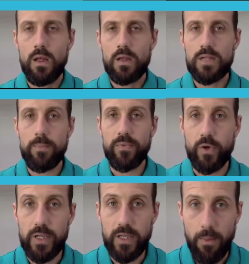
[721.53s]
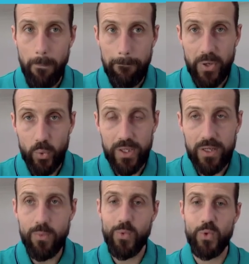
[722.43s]
Step 3,
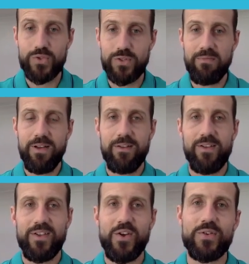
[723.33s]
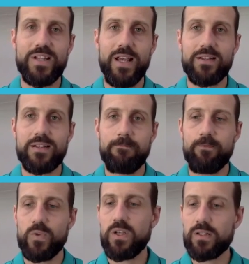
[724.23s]
building awesome content.
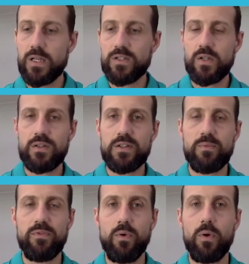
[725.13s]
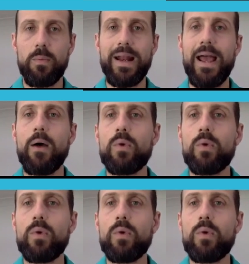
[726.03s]
So I touched on this before about how